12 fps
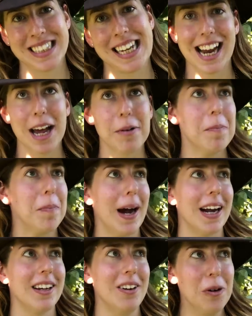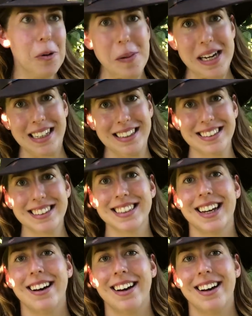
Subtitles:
I am by no means